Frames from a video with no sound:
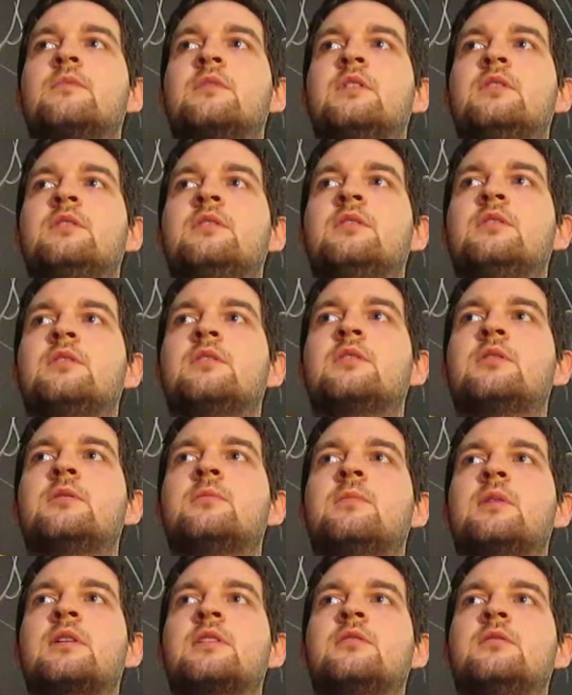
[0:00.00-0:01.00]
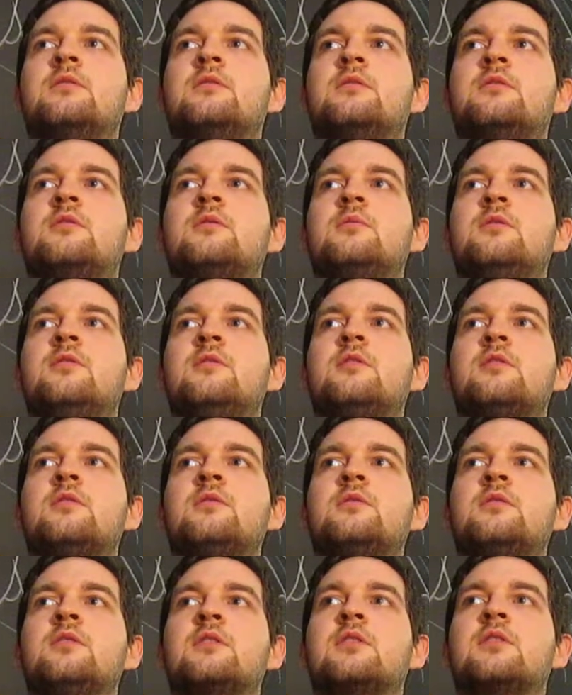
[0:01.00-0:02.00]
and back to it tomorrow,
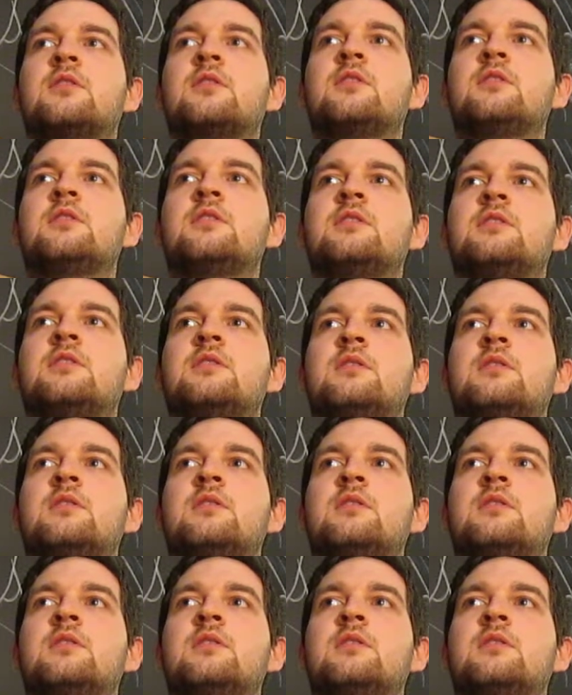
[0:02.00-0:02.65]
9:30.